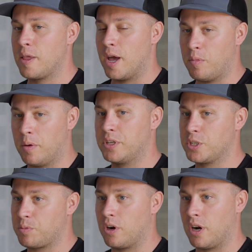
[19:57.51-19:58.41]
And my
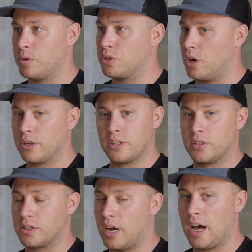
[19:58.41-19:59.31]
business partner and I were talking to
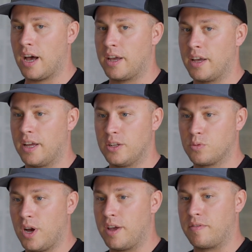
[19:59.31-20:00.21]
this guy and his
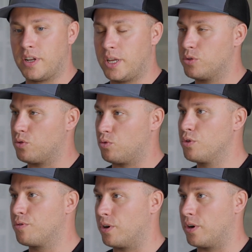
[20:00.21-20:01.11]
wife, and he was a
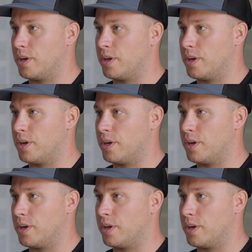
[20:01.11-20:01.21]
roofer